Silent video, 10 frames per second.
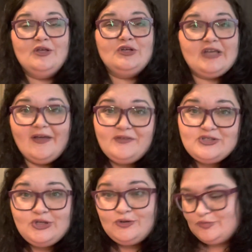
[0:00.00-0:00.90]
Got
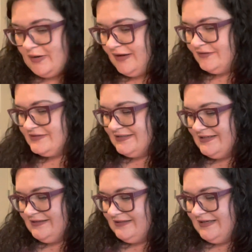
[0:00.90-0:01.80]
these huge bottles I
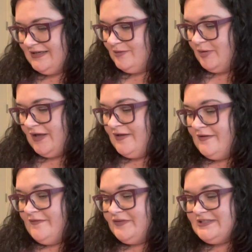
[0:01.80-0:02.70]
didn't need, but
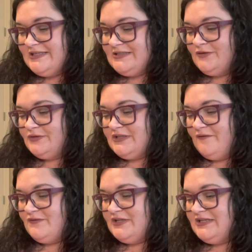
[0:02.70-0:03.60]
this is notes
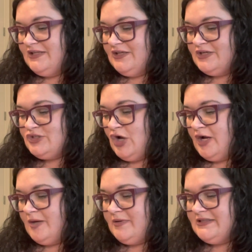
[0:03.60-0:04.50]
of vanilla,
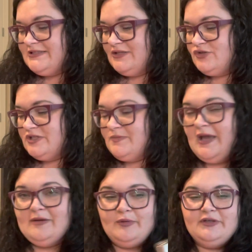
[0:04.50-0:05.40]
tonka bean, citrus,
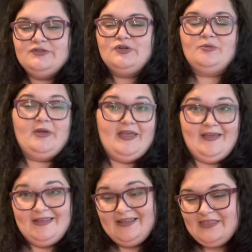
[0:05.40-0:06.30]
pineapple, and sorbet.
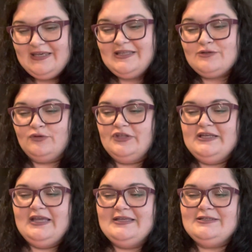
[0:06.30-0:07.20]
And I think it's really
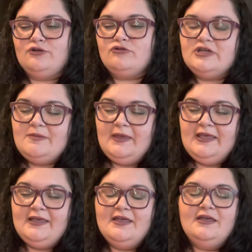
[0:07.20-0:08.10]
nice and
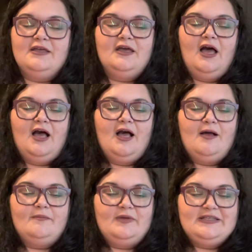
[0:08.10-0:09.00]
creamy.
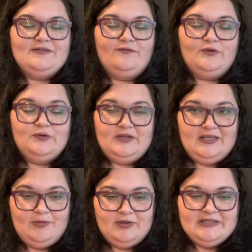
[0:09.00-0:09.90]
It's
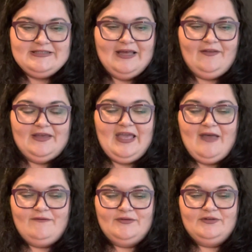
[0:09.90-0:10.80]
fruity, but it's not like
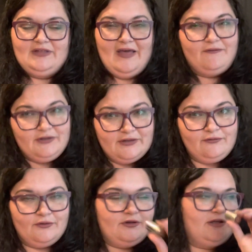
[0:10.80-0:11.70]
heavily
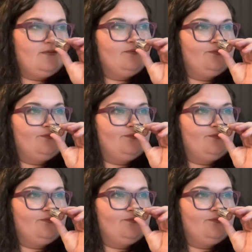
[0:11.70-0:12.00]
fruited.